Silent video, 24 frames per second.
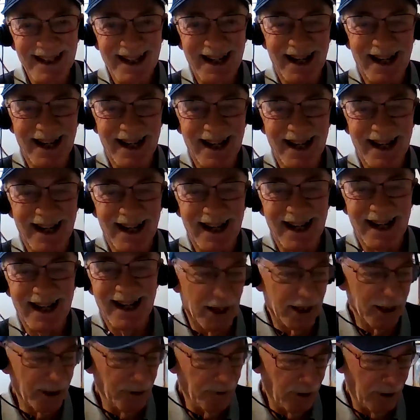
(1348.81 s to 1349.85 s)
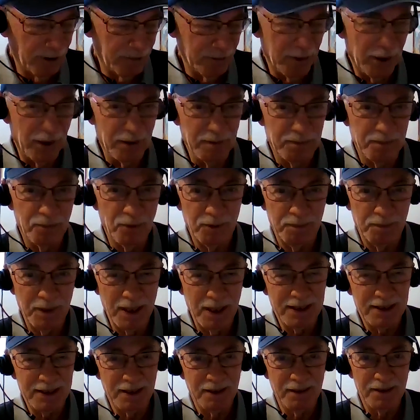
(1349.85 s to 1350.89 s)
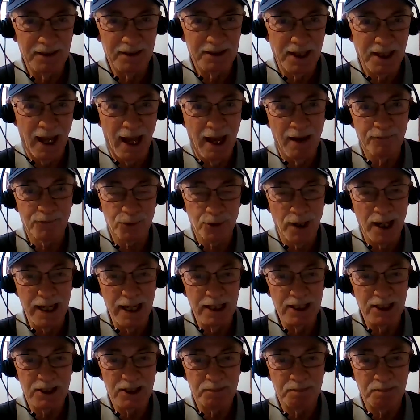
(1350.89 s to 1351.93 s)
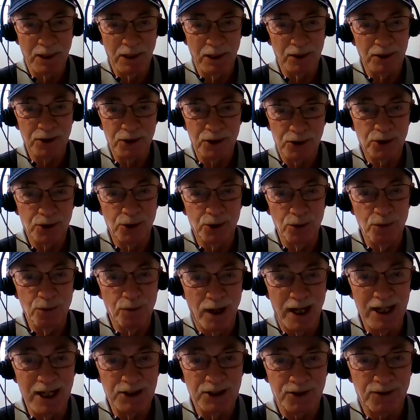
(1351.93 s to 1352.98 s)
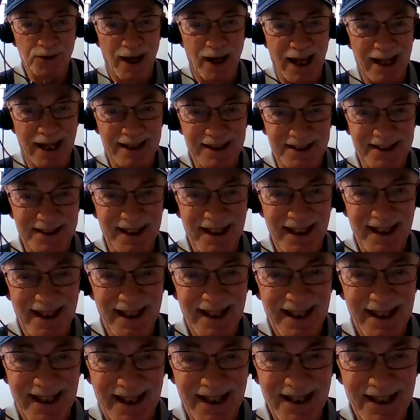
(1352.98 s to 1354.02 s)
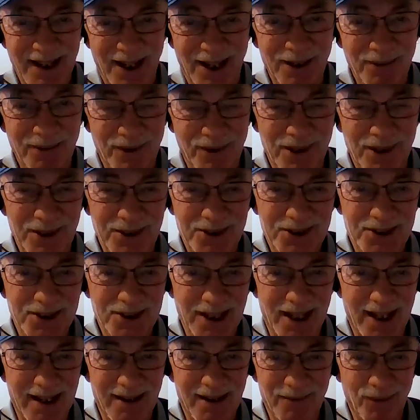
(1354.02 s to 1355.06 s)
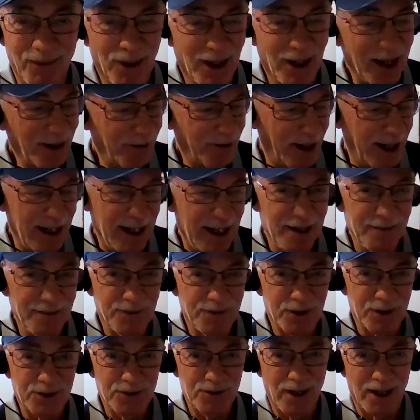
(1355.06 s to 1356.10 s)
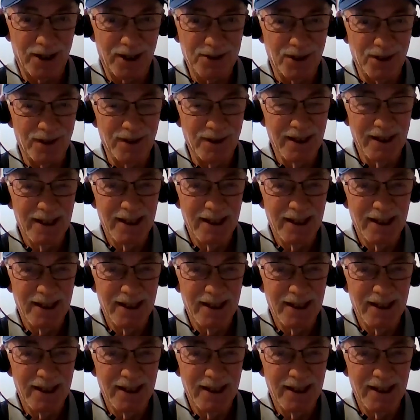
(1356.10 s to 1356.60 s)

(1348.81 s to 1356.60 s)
And the other one would be to have trains built to racetracks. In other words, what a great infrastructure.